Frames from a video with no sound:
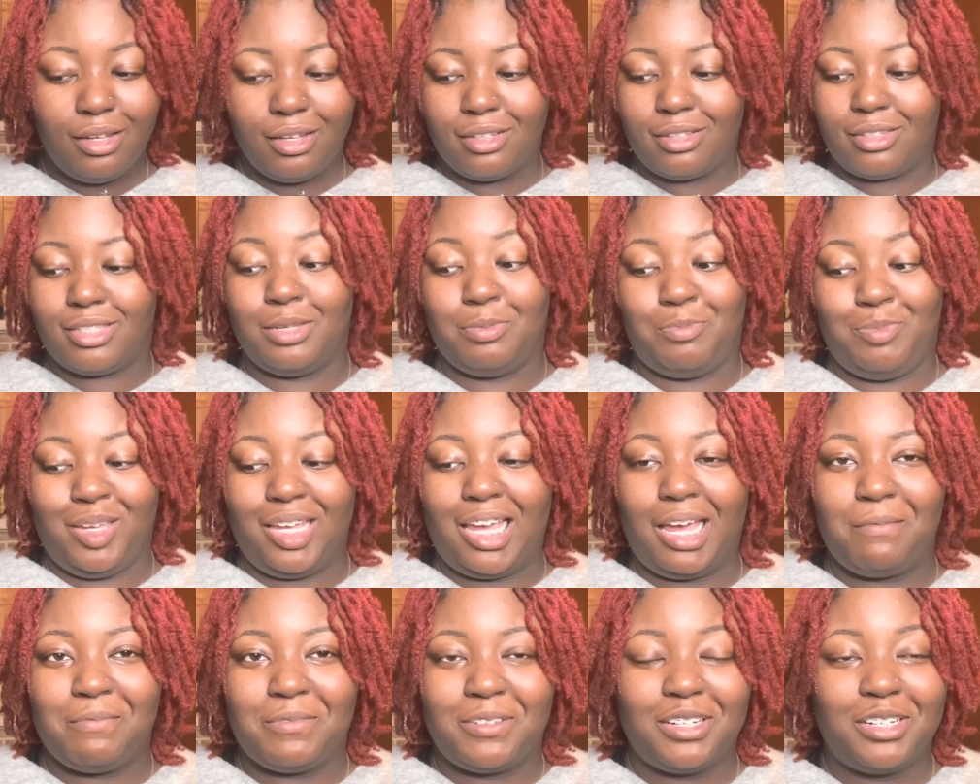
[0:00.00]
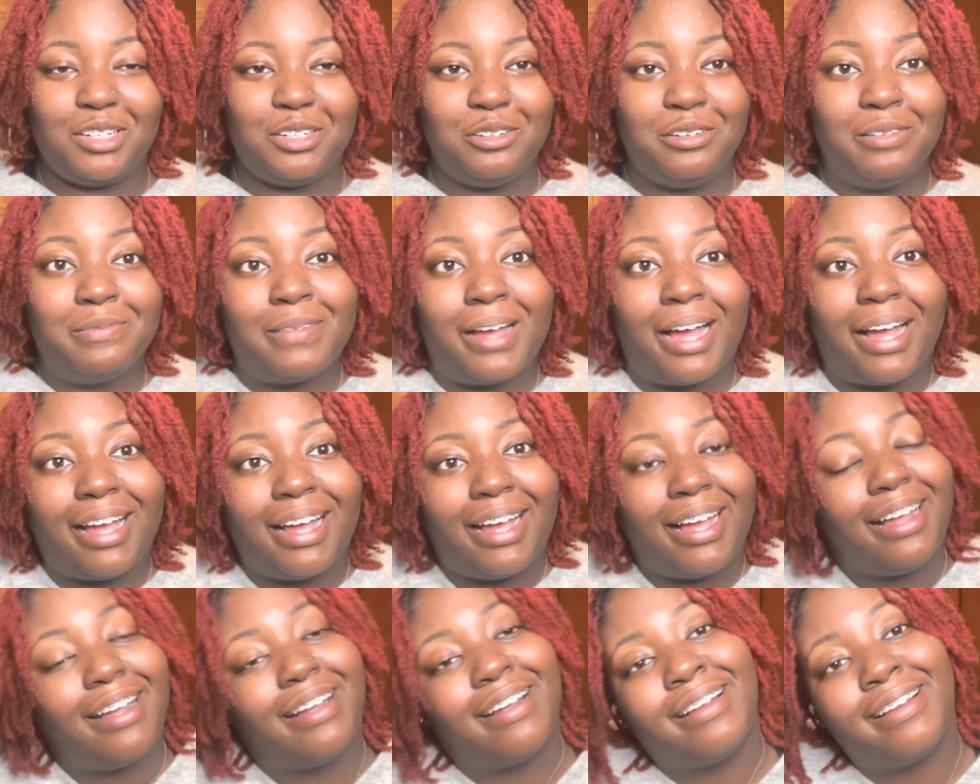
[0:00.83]
to be able to do my
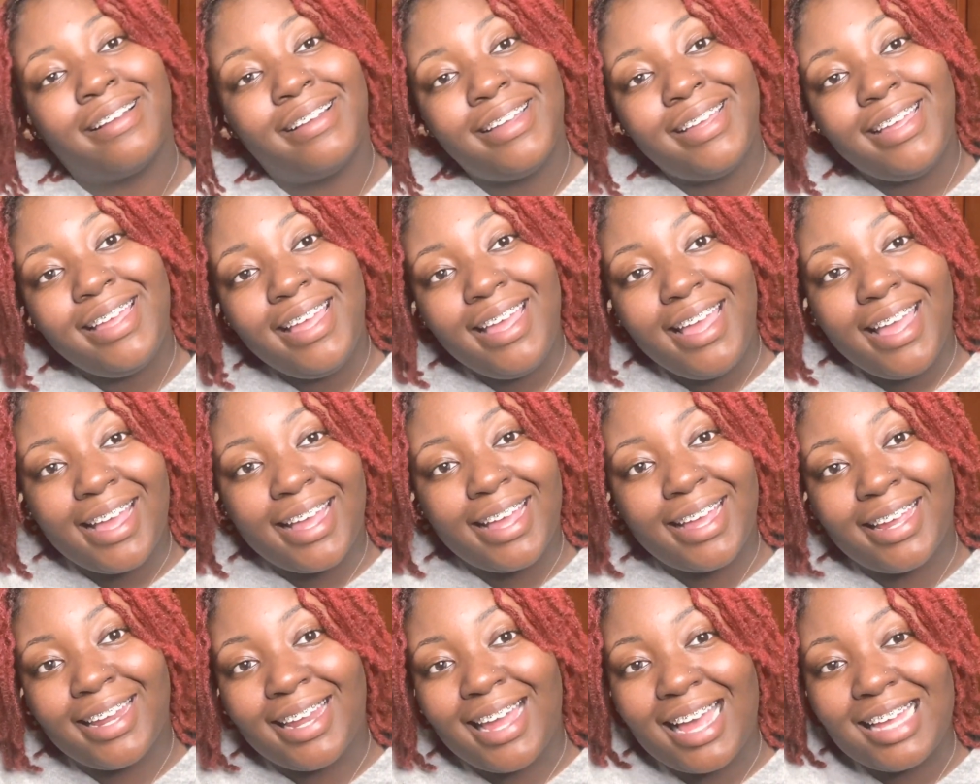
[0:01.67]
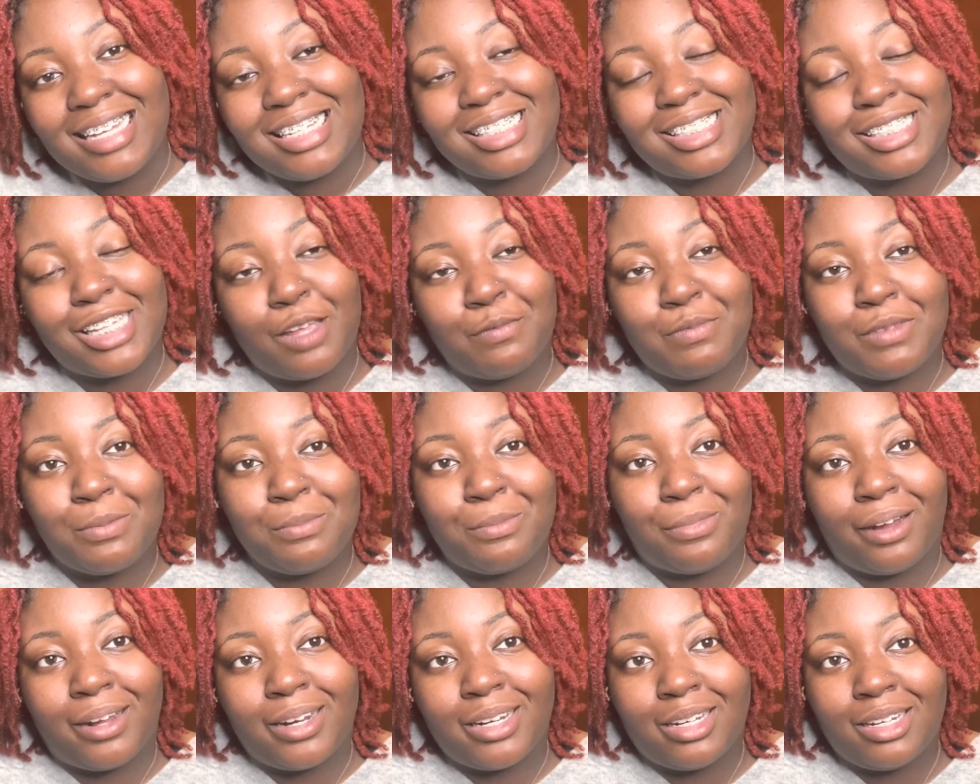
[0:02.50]
hair. And I just kept it
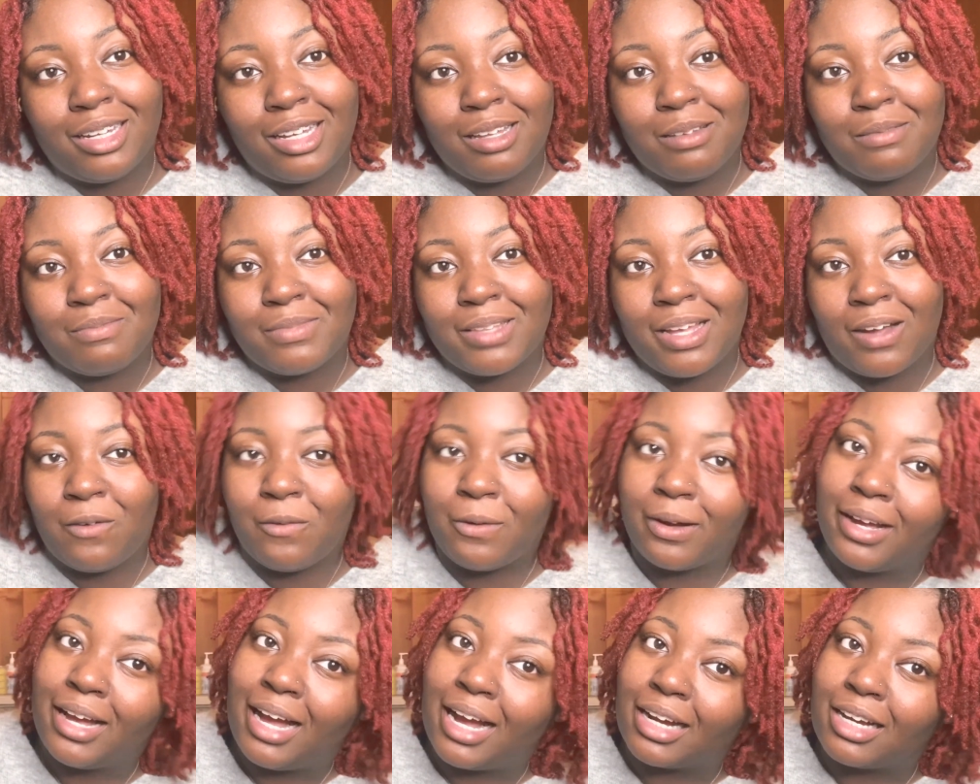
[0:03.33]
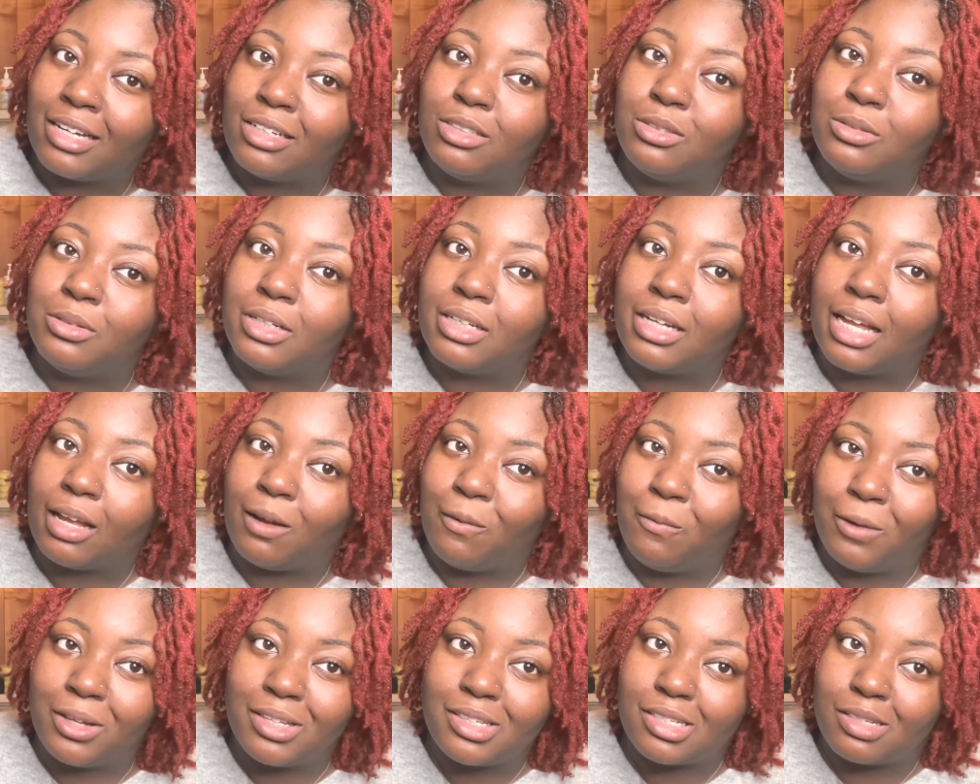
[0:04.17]
braided up. That way I could do it like
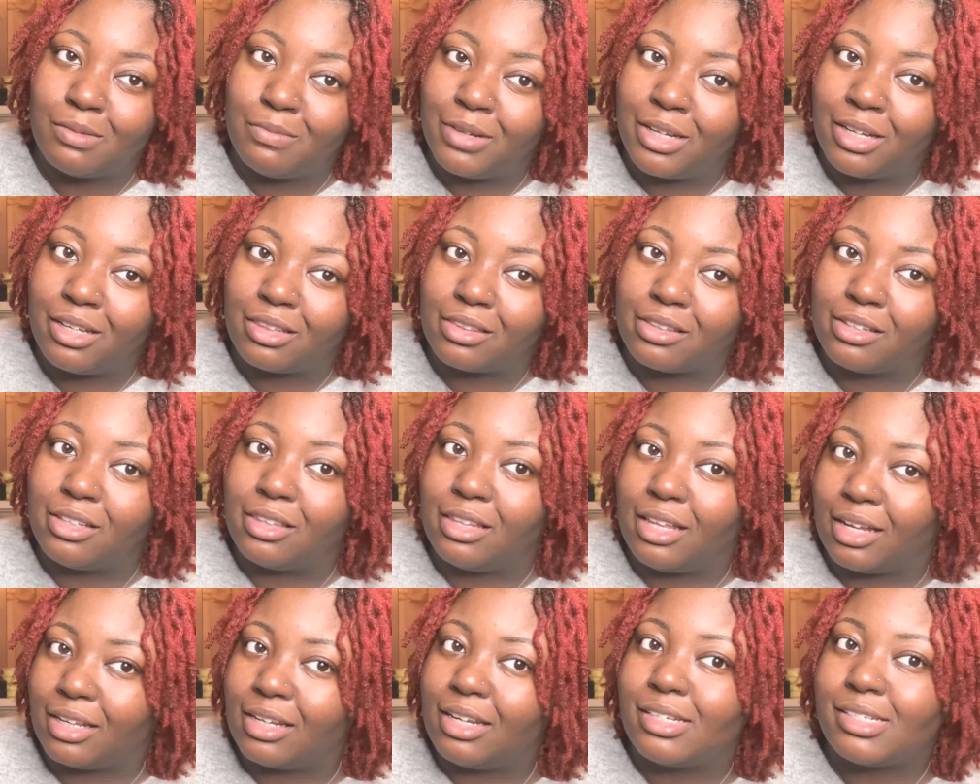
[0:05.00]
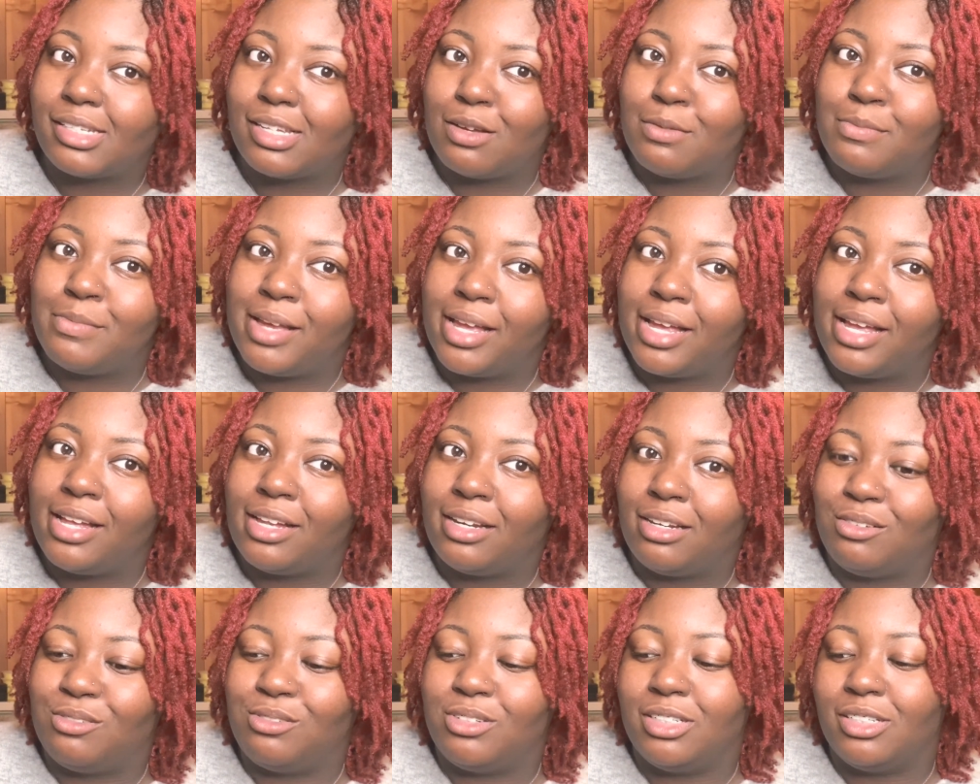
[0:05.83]
once a month. Like, that's how bad
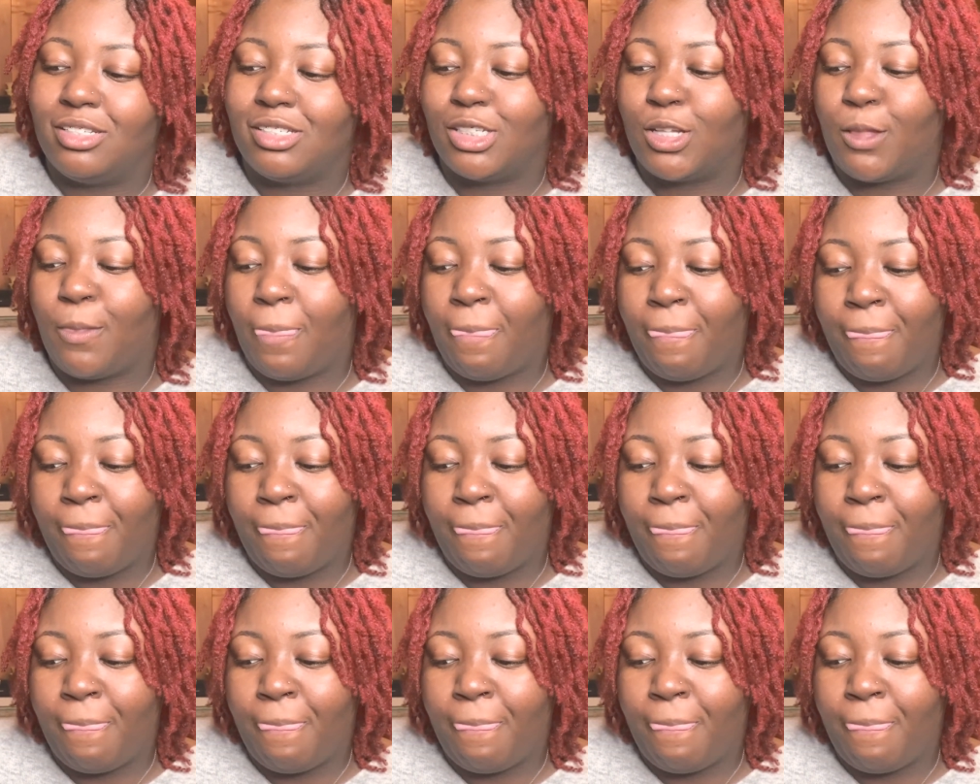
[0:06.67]
it was.